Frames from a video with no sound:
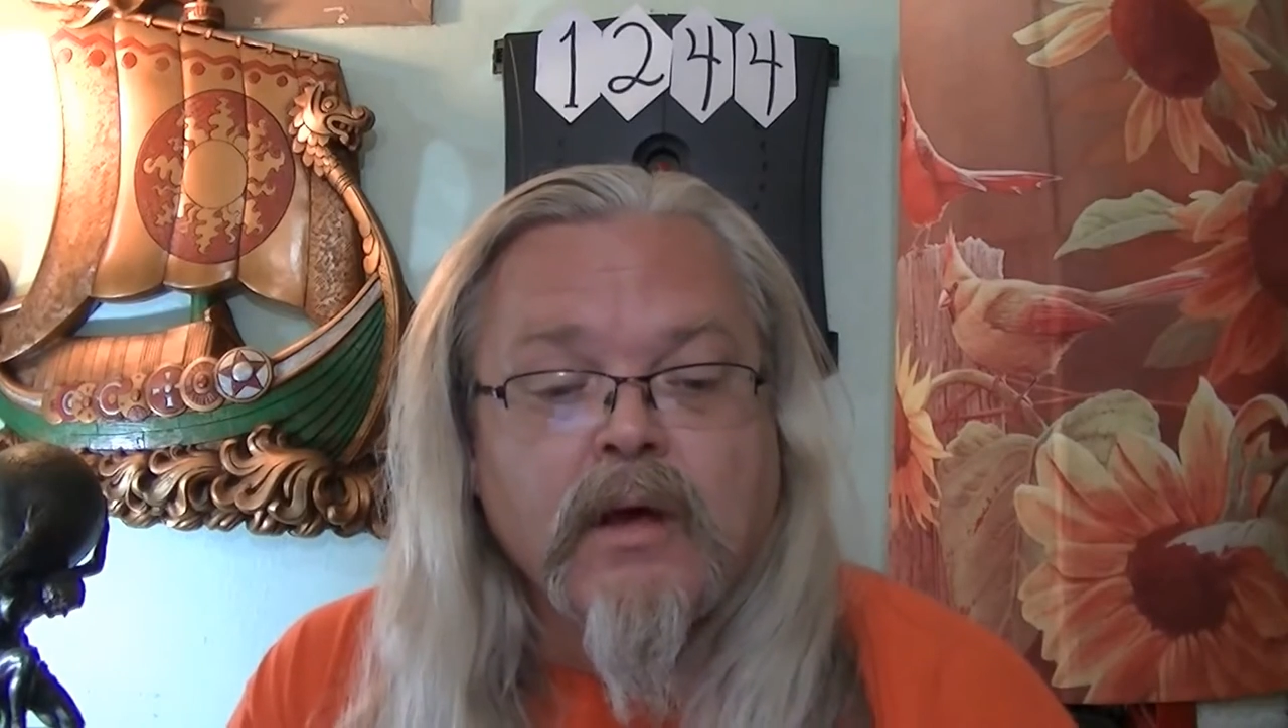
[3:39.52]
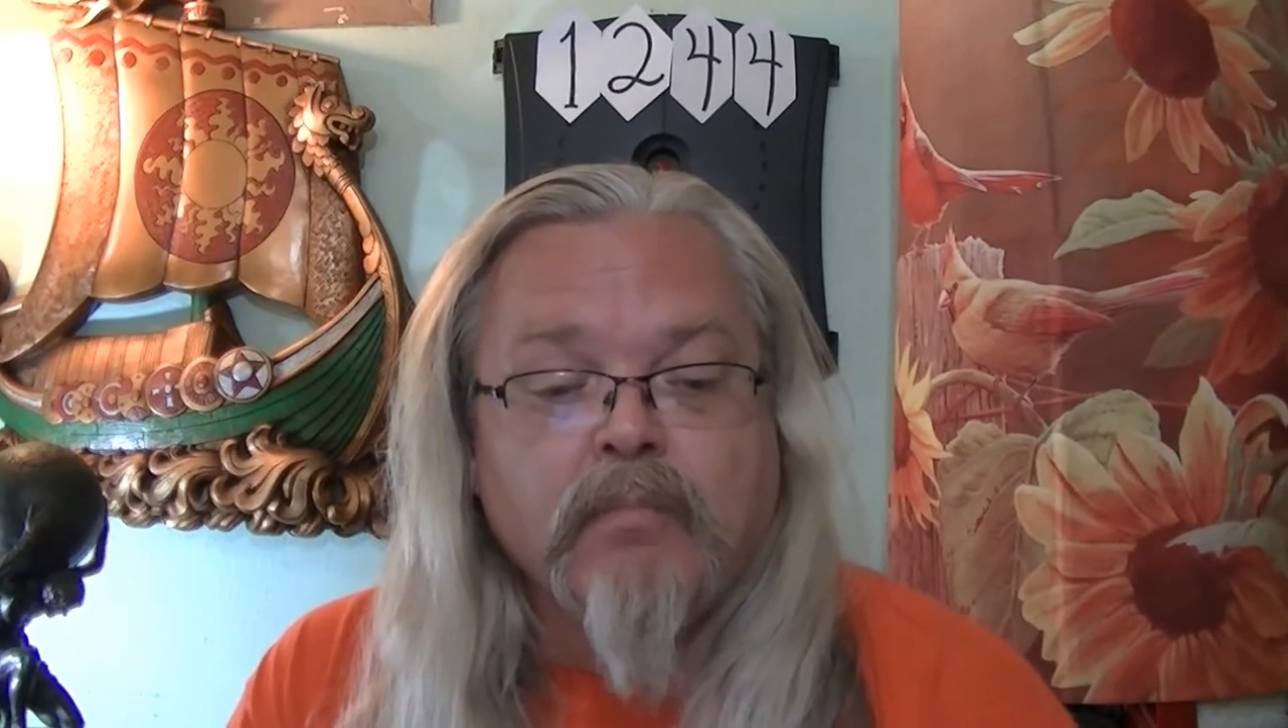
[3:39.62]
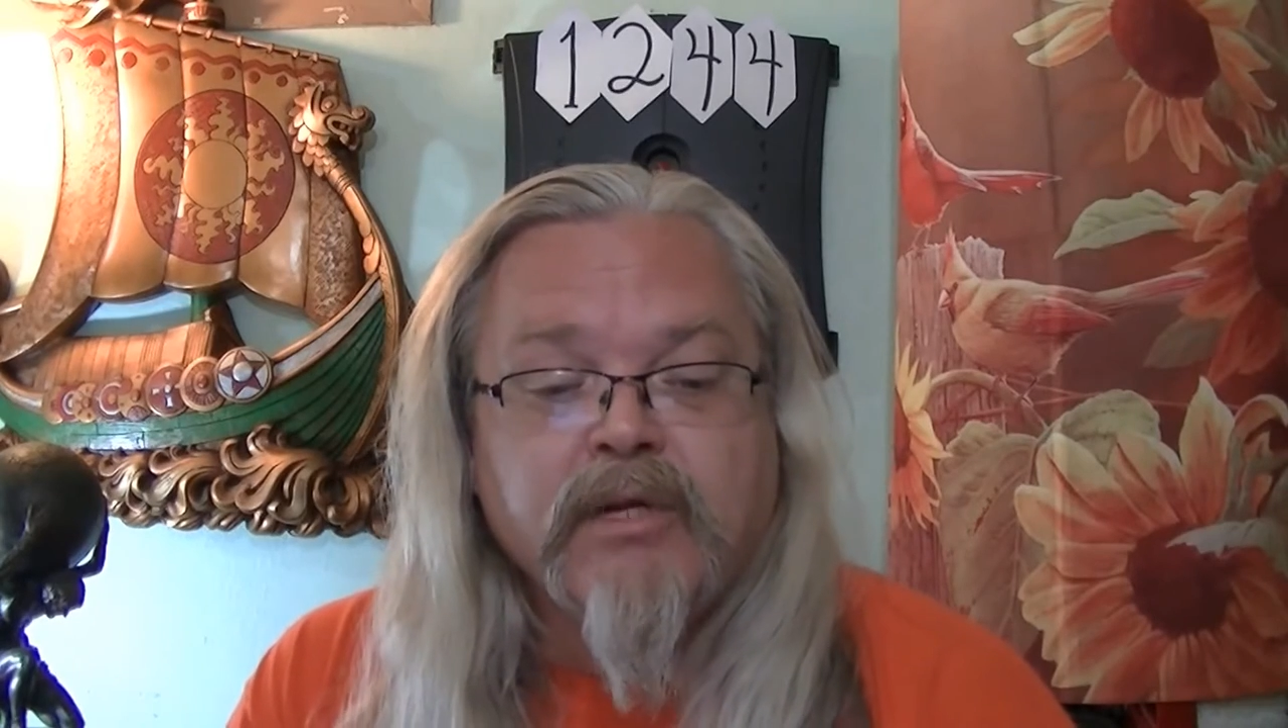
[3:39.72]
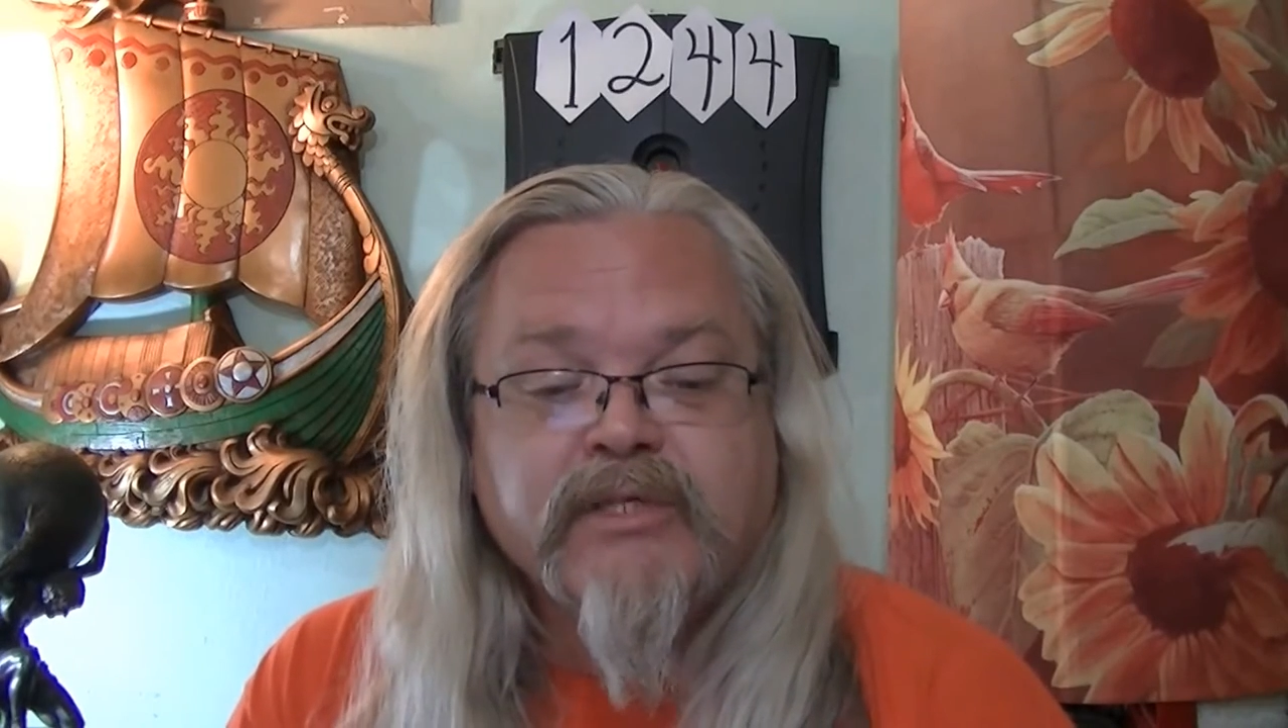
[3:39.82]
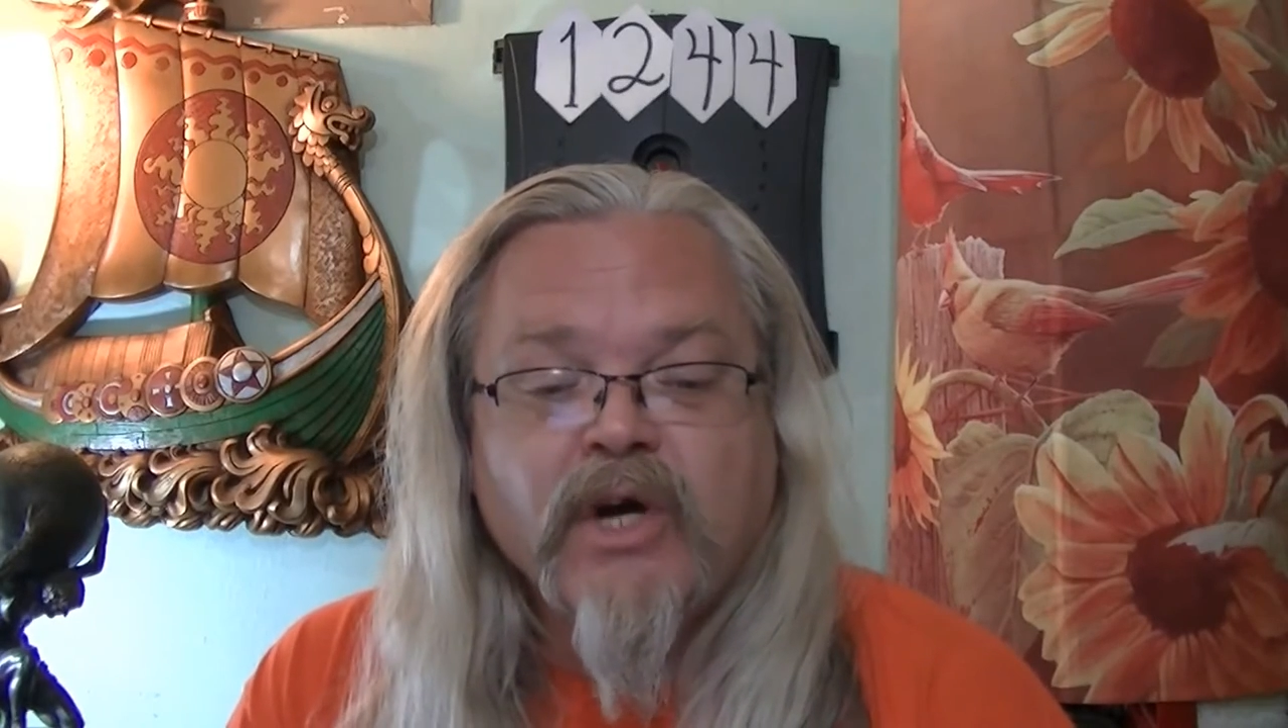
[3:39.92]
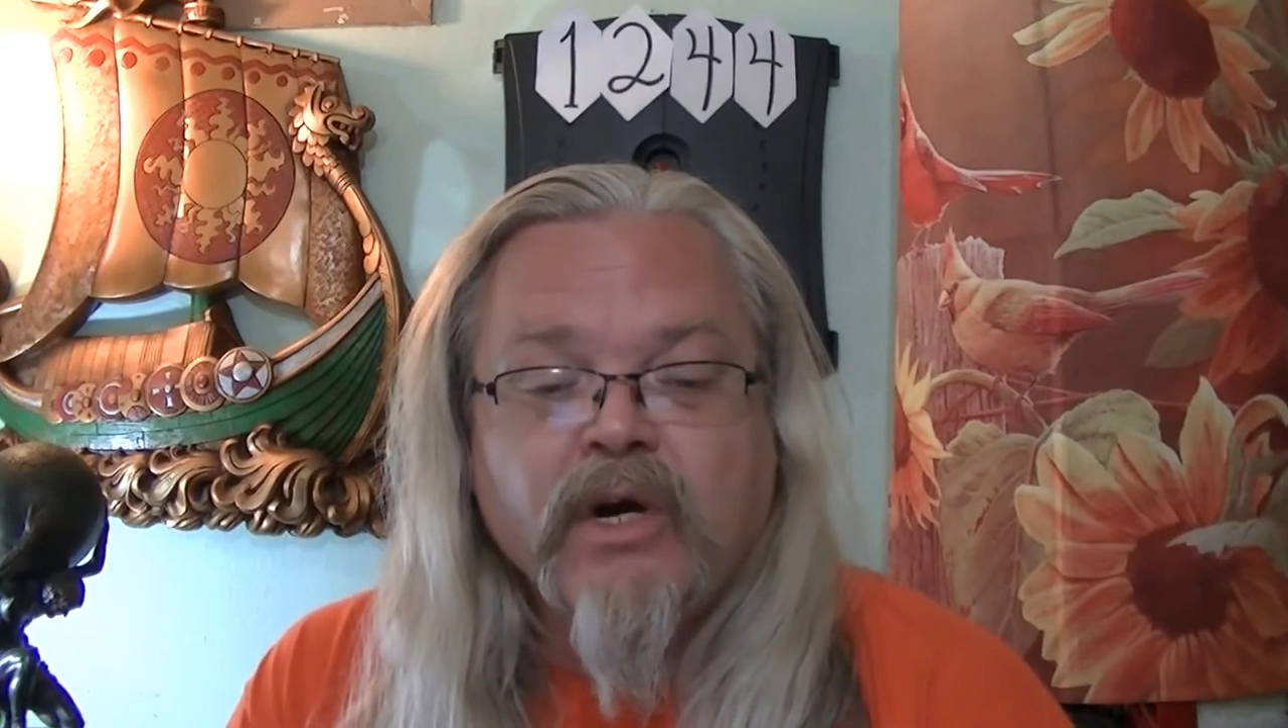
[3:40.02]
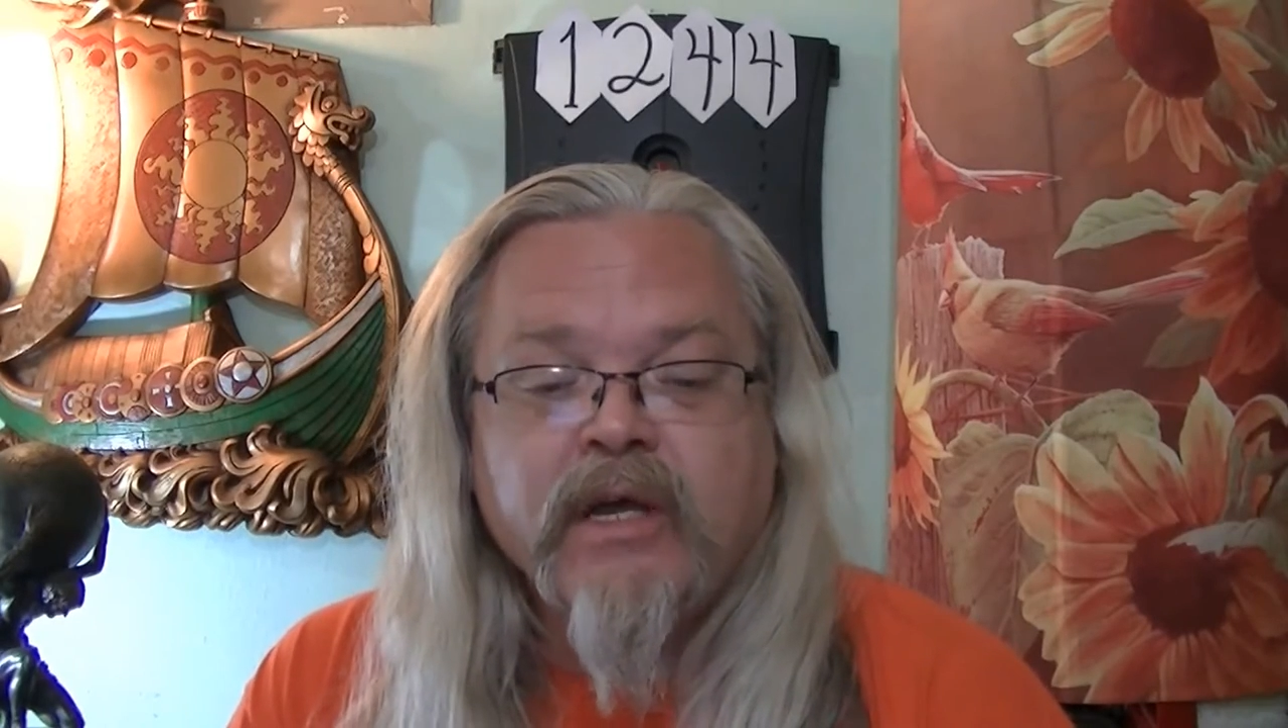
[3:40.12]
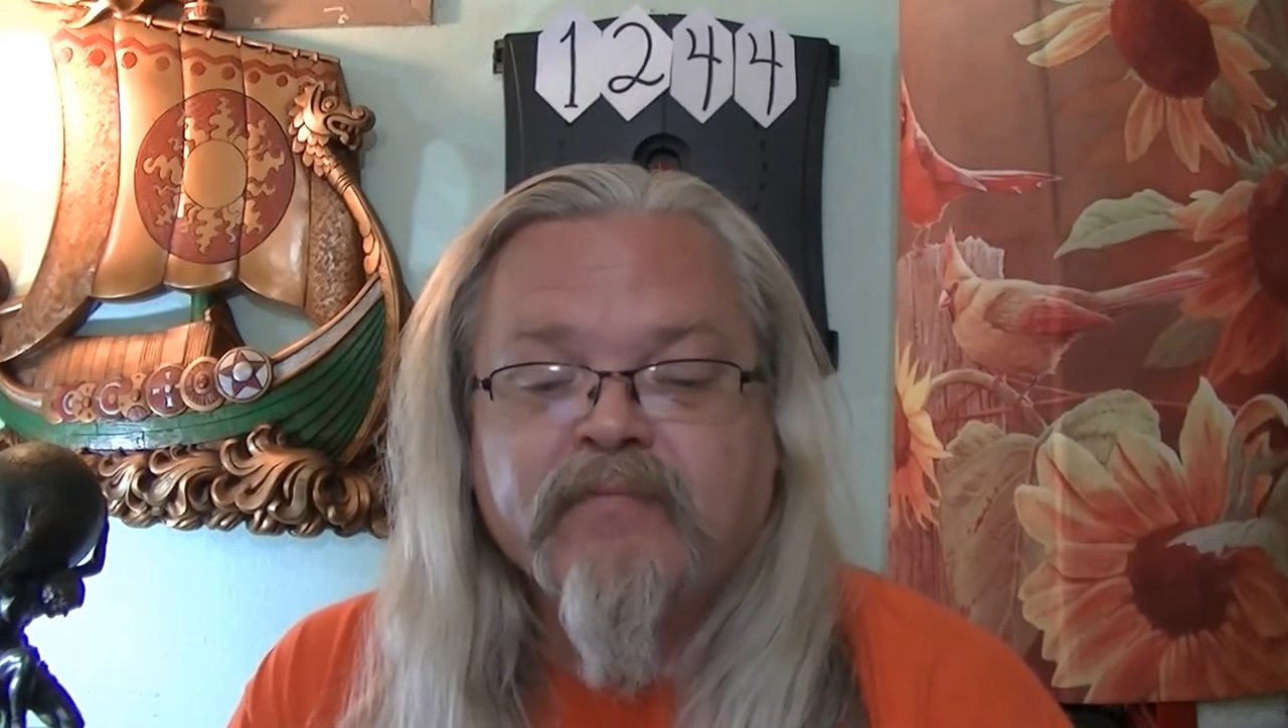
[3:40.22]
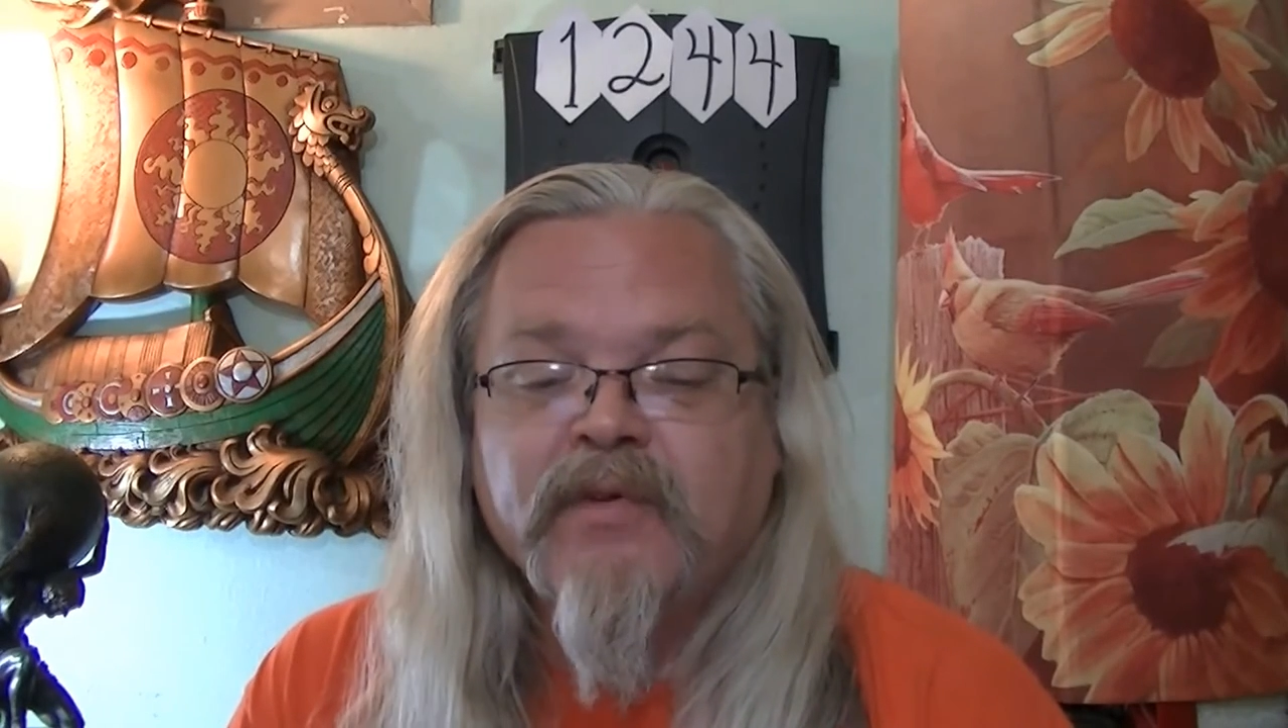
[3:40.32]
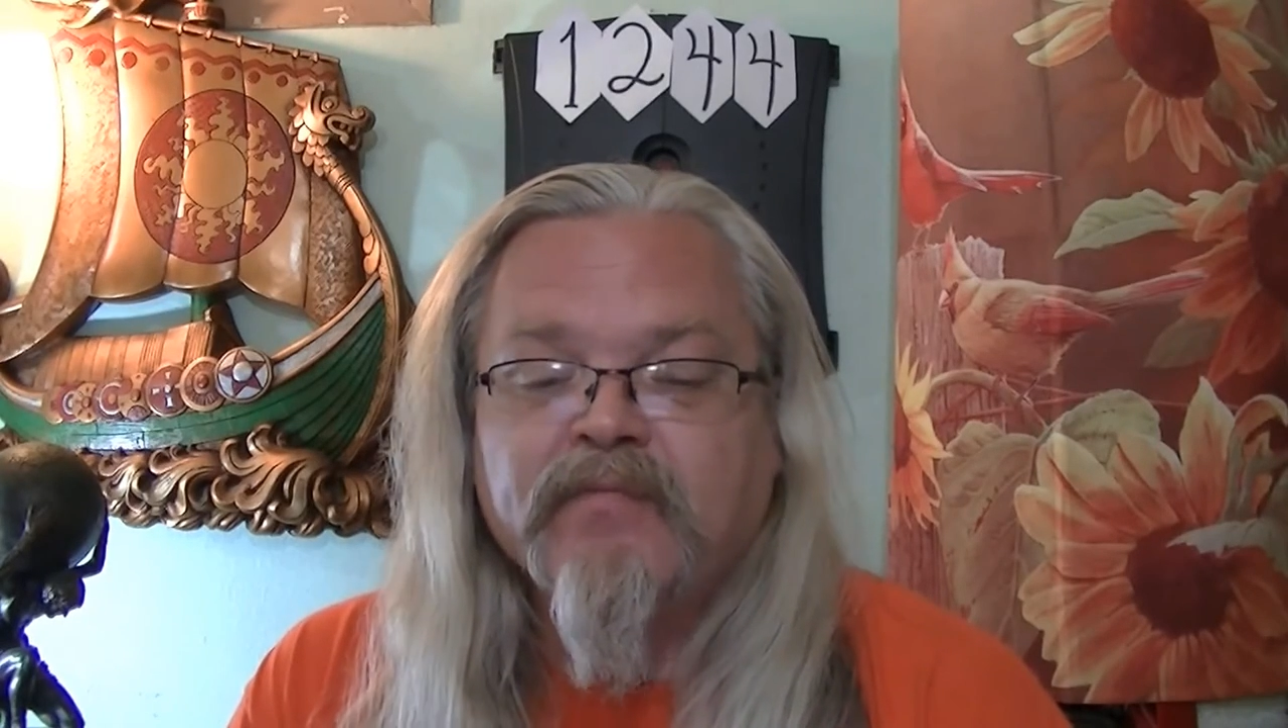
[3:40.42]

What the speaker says: Plutonium from